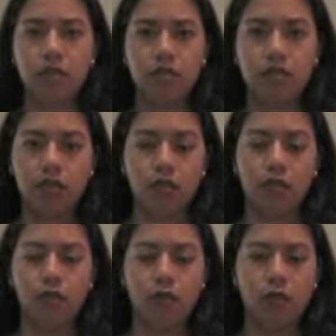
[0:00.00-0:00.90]
It's
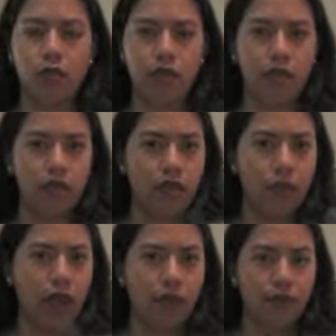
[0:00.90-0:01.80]
more than
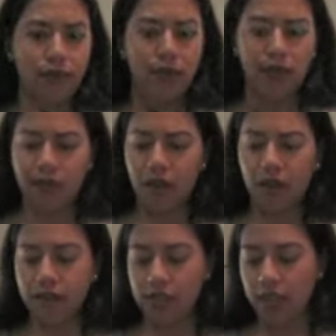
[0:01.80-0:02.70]
okay for me,
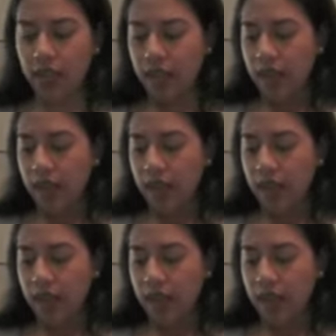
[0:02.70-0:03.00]
obviously.